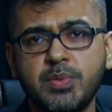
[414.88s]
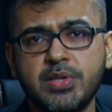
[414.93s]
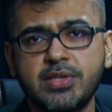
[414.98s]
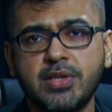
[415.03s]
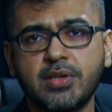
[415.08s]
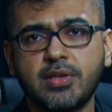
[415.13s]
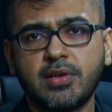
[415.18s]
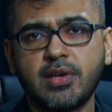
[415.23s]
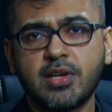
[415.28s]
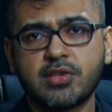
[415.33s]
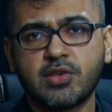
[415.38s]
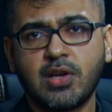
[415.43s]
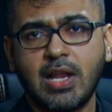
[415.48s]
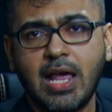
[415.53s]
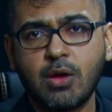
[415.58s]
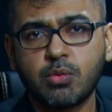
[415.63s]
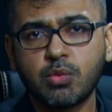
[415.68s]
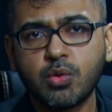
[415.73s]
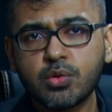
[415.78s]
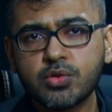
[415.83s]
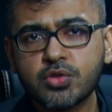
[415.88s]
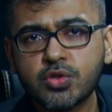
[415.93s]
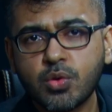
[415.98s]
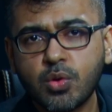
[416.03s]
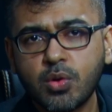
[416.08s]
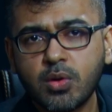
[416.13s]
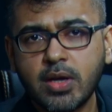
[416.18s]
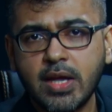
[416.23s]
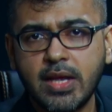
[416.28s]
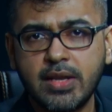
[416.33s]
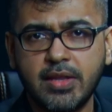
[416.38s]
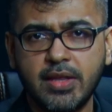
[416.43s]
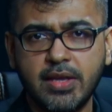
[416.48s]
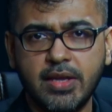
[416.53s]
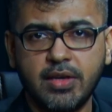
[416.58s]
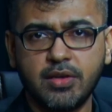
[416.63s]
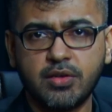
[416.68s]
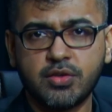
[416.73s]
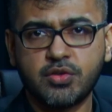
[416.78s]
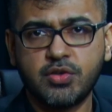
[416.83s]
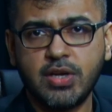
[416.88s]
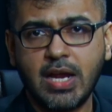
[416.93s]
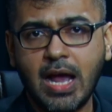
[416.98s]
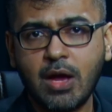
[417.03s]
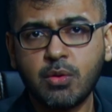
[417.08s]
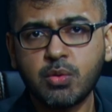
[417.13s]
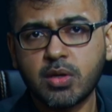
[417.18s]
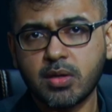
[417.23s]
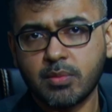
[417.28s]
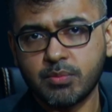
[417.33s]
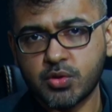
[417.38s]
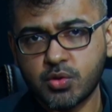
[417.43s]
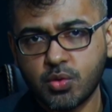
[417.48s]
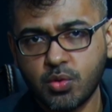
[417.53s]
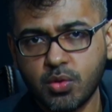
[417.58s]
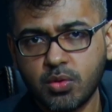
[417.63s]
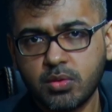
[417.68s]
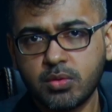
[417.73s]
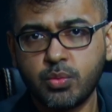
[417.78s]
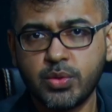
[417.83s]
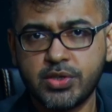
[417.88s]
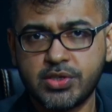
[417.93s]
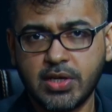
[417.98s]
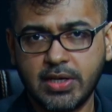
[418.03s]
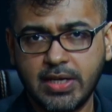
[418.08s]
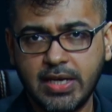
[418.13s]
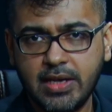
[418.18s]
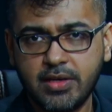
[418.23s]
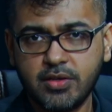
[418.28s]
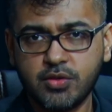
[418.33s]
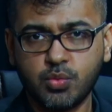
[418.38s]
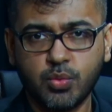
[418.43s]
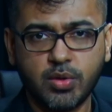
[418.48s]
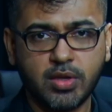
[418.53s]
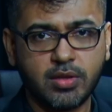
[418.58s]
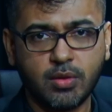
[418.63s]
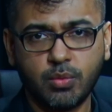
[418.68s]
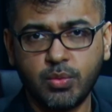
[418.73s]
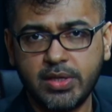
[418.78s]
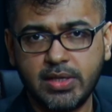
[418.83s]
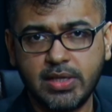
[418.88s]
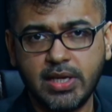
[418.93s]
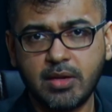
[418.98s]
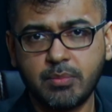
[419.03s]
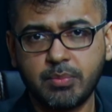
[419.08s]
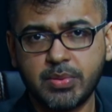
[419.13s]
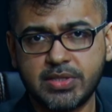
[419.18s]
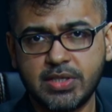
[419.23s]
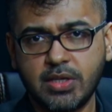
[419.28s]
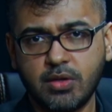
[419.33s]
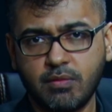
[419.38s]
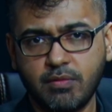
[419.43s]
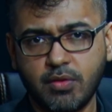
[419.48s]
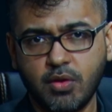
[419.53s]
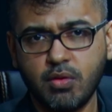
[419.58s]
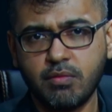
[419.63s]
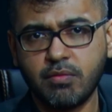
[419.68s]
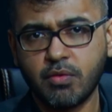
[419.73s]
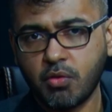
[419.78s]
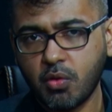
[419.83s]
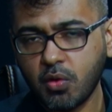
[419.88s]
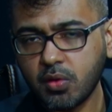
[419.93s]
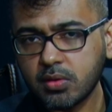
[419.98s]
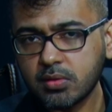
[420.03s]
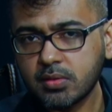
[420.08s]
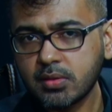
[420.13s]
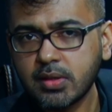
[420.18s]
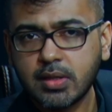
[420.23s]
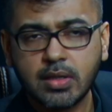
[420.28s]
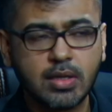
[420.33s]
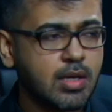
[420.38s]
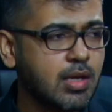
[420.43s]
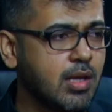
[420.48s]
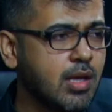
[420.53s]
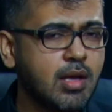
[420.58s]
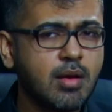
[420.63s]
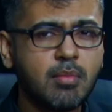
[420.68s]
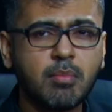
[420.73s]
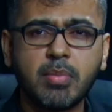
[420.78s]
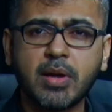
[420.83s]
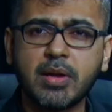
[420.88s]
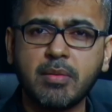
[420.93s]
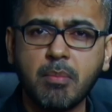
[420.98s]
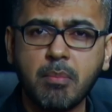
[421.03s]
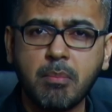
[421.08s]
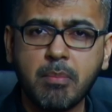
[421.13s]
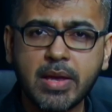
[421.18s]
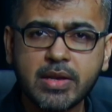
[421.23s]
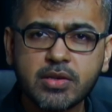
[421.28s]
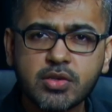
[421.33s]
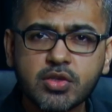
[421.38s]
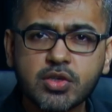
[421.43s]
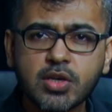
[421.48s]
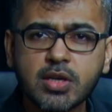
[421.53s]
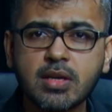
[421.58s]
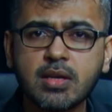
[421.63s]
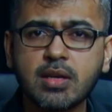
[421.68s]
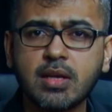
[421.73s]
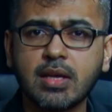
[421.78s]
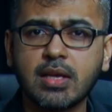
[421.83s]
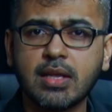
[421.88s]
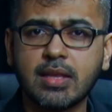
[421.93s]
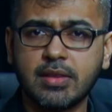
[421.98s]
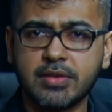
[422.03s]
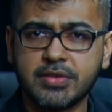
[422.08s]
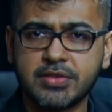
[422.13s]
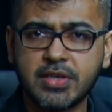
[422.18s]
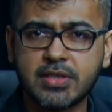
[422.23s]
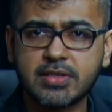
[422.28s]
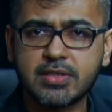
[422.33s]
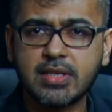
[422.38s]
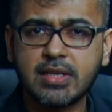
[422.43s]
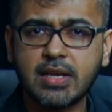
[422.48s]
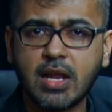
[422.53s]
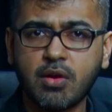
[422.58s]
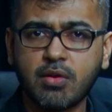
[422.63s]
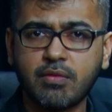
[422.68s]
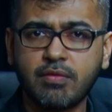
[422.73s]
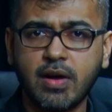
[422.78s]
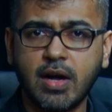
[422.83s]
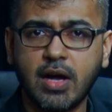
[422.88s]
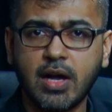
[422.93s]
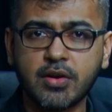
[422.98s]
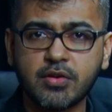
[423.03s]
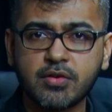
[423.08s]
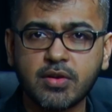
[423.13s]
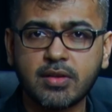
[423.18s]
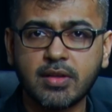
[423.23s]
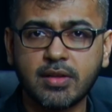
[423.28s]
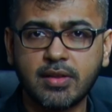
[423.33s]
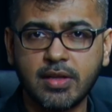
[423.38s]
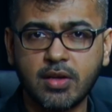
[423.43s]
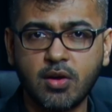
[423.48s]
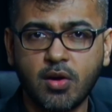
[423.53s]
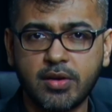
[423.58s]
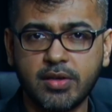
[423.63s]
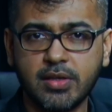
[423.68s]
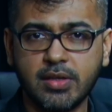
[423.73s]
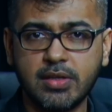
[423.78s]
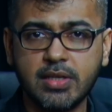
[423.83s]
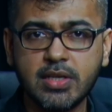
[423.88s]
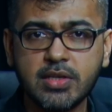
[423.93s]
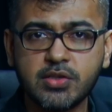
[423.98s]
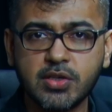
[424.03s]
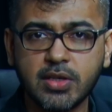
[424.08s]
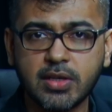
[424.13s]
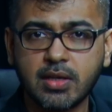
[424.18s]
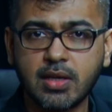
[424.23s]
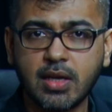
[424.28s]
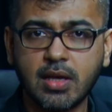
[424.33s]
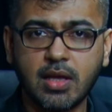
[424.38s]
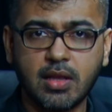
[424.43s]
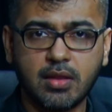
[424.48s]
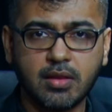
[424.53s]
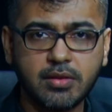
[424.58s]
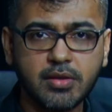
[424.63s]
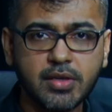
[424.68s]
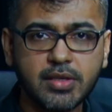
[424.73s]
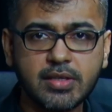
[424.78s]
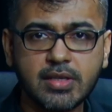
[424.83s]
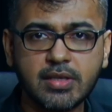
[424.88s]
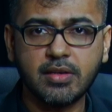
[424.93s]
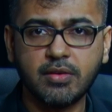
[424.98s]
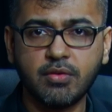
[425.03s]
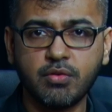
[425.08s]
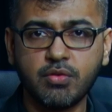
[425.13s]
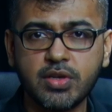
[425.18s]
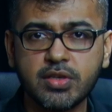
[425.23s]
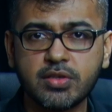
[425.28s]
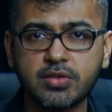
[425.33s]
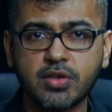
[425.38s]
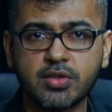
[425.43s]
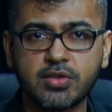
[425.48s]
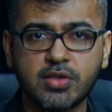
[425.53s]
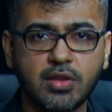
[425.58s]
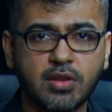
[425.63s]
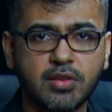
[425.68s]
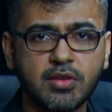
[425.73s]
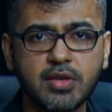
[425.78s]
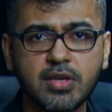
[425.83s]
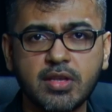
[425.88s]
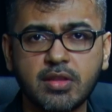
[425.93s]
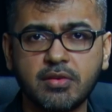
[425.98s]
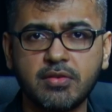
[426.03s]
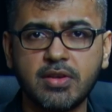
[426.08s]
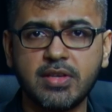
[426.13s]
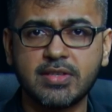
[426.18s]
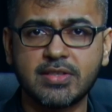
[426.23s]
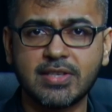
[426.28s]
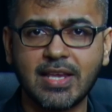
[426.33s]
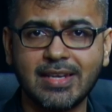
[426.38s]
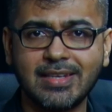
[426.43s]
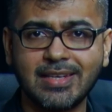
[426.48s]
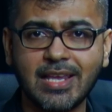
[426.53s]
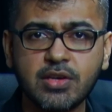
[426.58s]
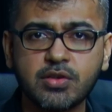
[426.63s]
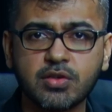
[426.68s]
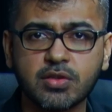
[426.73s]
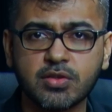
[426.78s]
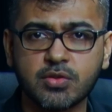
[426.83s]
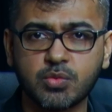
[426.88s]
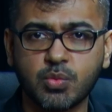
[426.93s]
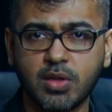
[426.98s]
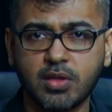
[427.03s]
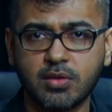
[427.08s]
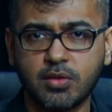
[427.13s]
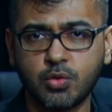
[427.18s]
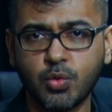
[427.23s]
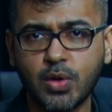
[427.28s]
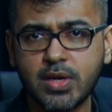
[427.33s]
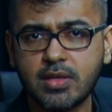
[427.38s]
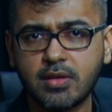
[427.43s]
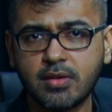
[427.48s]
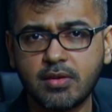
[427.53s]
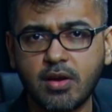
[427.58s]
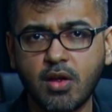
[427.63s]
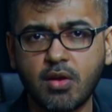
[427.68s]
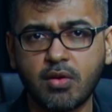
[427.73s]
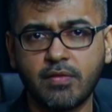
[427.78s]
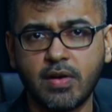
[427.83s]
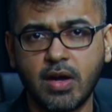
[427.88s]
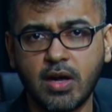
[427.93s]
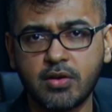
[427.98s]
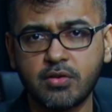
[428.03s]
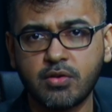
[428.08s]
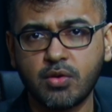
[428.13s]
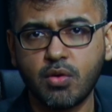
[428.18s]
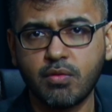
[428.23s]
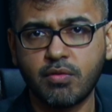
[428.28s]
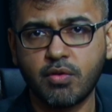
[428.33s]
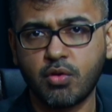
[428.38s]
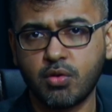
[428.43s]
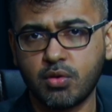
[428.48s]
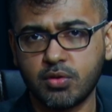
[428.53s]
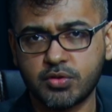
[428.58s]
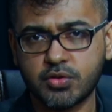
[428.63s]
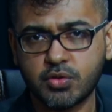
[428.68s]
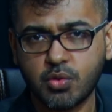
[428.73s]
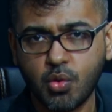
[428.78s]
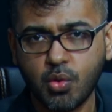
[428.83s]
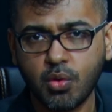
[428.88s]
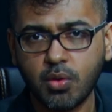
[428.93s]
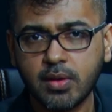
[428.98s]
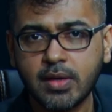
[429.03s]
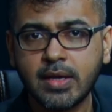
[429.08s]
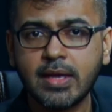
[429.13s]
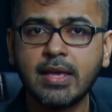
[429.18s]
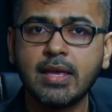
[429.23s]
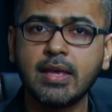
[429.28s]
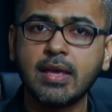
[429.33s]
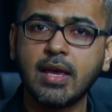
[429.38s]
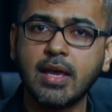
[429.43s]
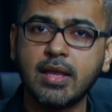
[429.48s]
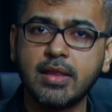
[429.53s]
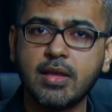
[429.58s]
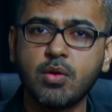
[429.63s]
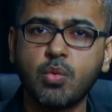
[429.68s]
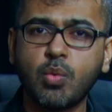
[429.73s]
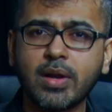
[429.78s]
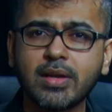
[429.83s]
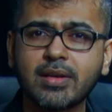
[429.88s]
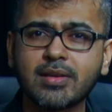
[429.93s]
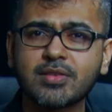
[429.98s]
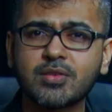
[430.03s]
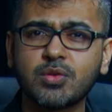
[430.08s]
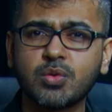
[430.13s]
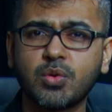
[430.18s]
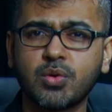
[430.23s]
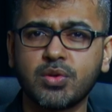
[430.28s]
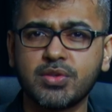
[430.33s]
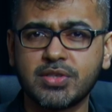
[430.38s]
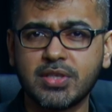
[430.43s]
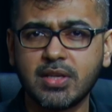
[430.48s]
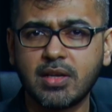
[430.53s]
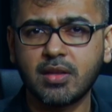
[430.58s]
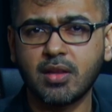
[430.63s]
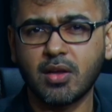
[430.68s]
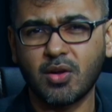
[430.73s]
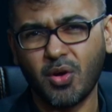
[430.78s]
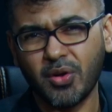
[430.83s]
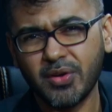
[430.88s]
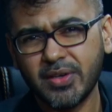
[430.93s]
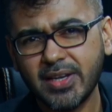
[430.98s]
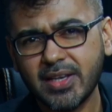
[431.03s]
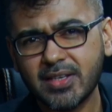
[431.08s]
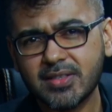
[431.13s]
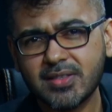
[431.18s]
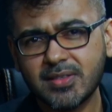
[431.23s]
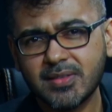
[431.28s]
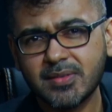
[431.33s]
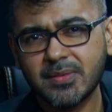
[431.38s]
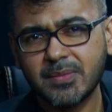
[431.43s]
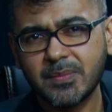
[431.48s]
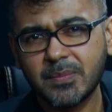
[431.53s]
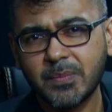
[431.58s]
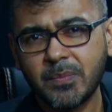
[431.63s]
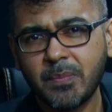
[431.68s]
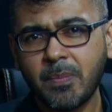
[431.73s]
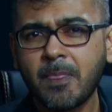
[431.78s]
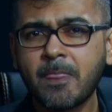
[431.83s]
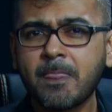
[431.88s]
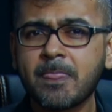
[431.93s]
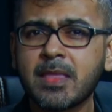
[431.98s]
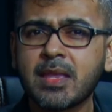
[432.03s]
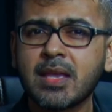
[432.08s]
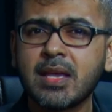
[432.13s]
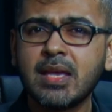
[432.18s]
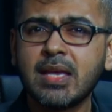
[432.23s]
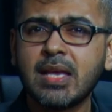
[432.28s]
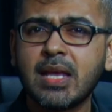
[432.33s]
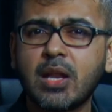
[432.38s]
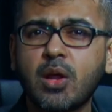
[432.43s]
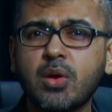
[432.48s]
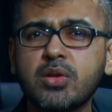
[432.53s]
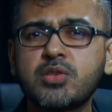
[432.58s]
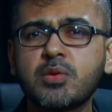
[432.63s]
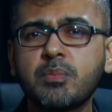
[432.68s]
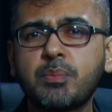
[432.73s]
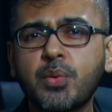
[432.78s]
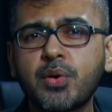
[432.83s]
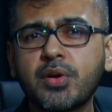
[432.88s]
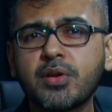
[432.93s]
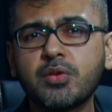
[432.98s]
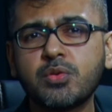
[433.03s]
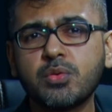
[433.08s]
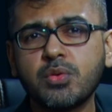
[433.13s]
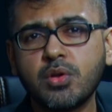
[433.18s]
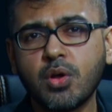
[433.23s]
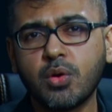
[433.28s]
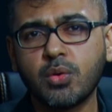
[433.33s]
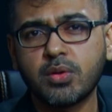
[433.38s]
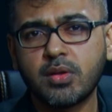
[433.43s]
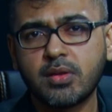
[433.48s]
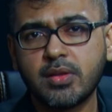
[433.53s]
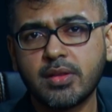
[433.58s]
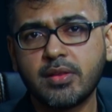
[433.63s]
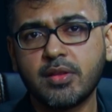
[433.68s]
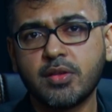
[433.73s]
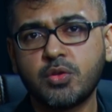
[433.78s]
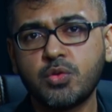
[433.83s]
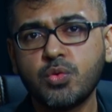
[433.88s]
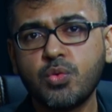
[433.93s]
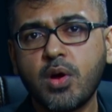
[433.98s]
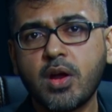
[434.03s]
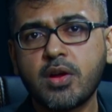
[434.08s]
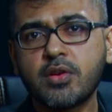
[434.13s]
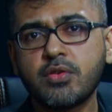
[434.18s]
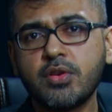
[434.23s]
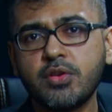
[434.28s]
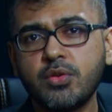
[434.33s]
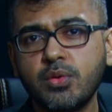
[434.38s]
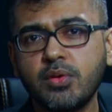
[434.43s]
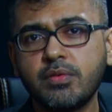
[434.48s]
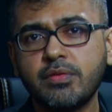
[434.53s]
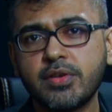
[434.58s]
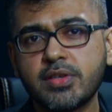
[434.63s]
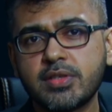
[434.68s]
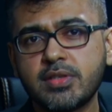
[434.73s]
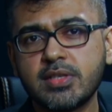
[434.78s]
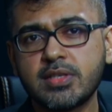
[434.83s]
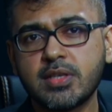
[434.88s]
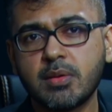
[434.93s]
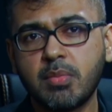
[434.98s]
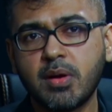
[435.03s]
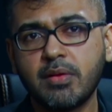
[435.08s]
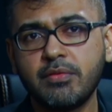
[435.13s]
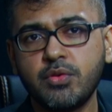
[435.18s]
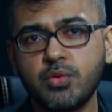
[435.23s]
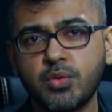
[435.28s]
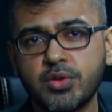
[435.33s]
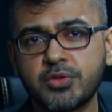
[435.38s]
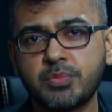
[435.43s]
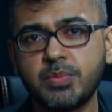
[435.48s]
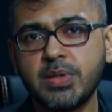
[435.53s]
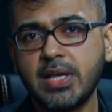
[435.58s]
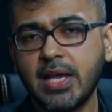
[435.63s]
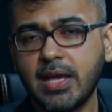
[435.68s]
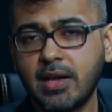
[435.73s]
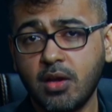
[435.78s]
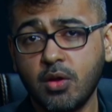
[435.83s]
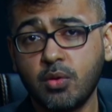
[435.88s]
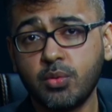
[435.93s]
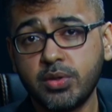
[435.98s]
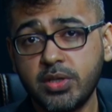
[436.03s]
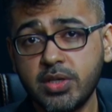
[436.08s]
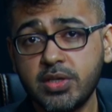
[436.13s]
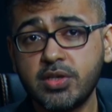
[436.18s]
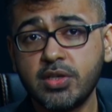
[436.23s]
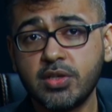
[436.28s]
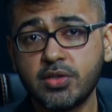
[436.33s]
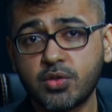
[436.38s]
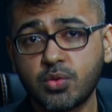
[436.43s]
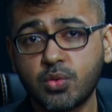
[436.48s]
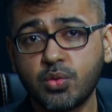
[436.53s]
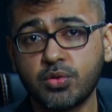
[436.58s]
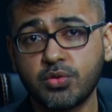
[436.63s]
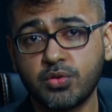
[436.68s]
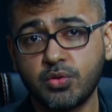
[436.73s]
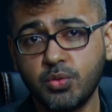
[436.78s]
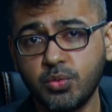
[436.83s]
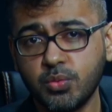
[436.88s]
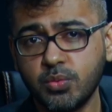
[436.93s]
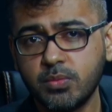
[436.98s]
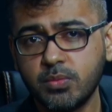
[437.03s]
International Outlook score and their Industry Outcome score, which again is worth only 10% of the overall. But mention the 16 out of 100 that they got in teaching, 13 research and 33 in citations with a 23 out of 100 overall score, and they want us to consider the context? Now, it's important to note that the 200 universities above USP had low teaching scores too.